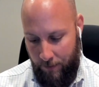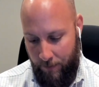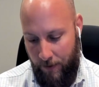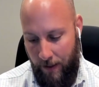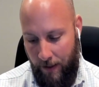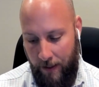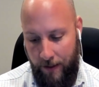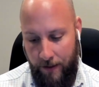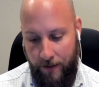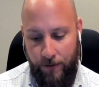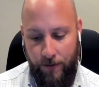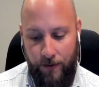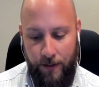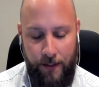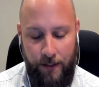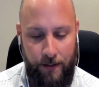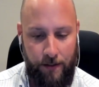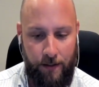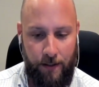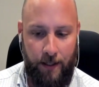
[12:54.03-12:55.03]
I had to
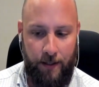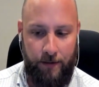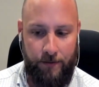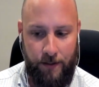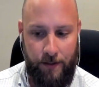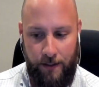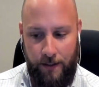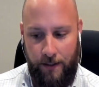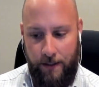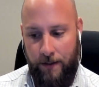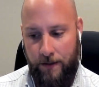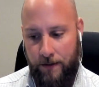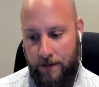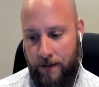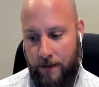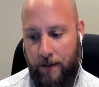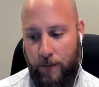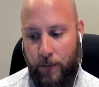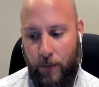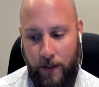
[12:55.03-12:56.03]
rent after he
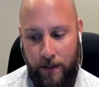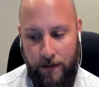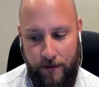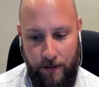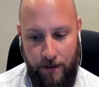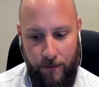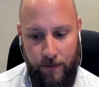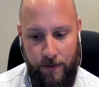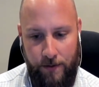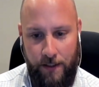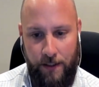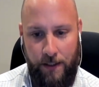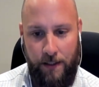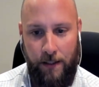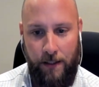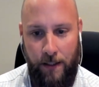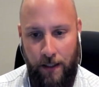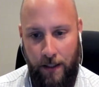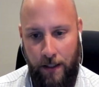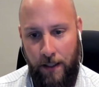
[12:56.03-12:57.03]
co-signed once. That was it.
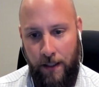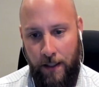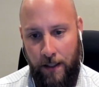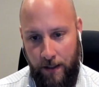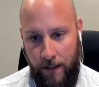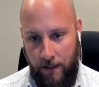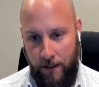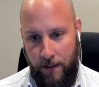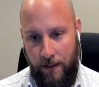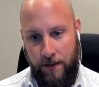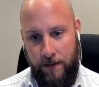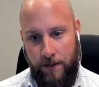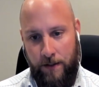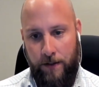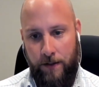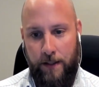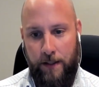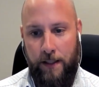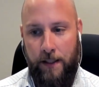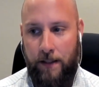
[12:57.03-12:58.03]
So
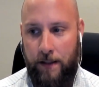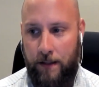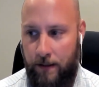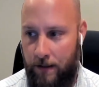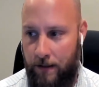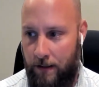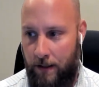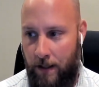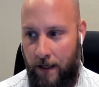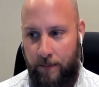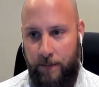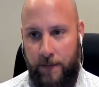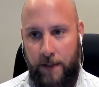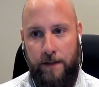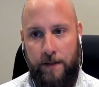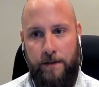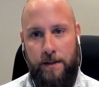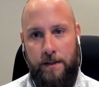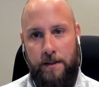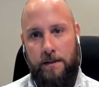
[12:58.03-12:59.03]
then I'm
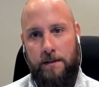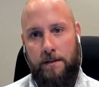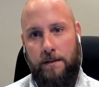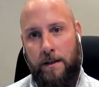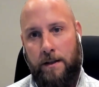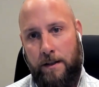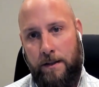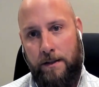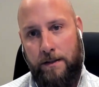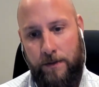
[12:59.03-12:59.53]
giving Hertz